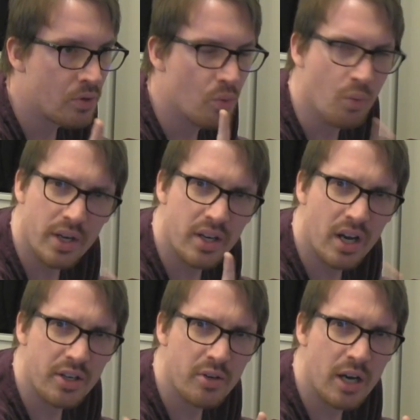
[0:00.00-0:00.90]
one
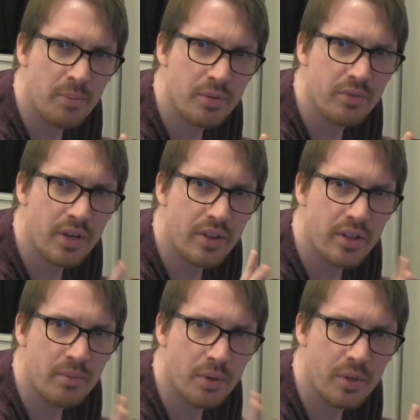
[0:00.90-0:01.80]
audio output rather
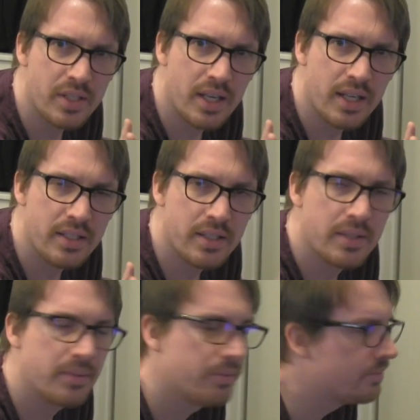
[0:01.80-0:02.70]
than both
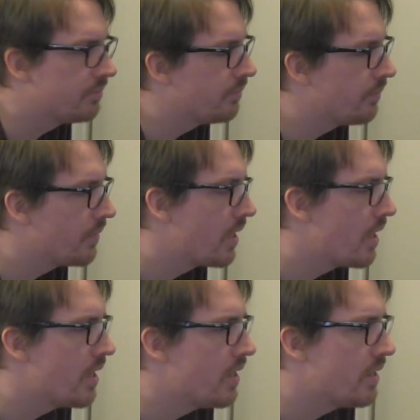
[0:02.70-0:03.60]
sides.
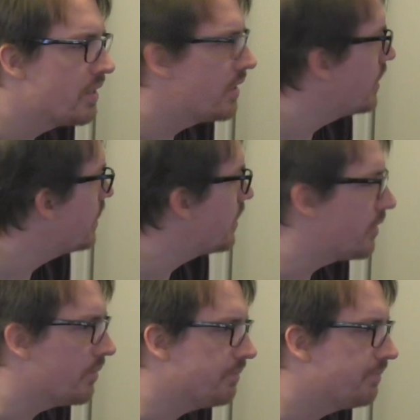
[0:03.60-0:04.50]
I don't know.